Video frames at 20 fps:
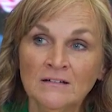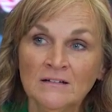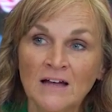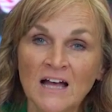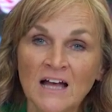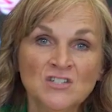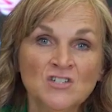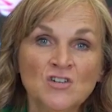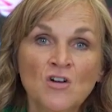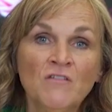
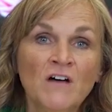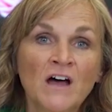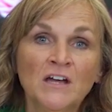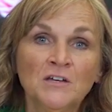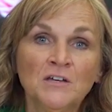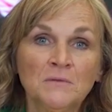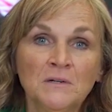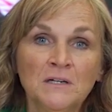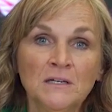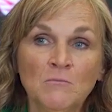has no
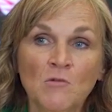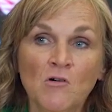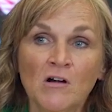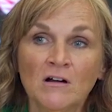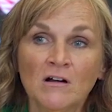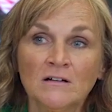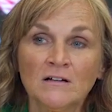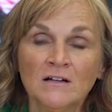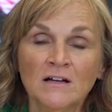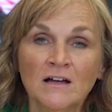value
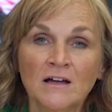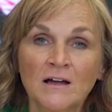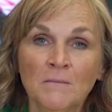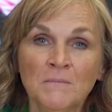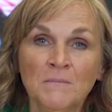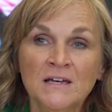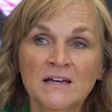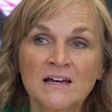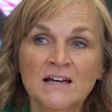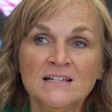anymore.
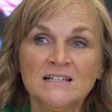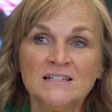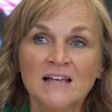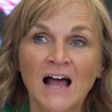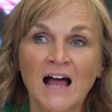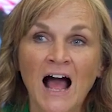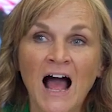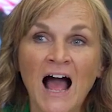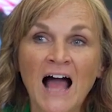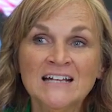Because
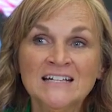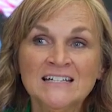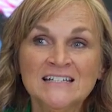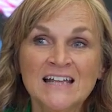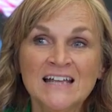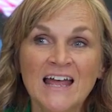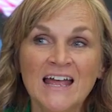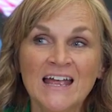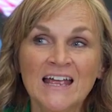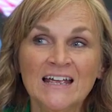I
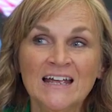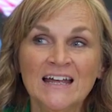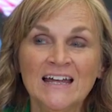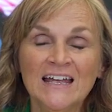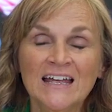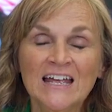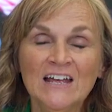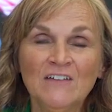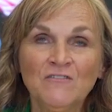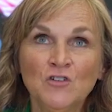say,
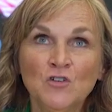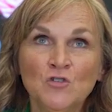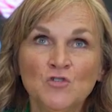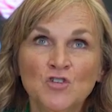if you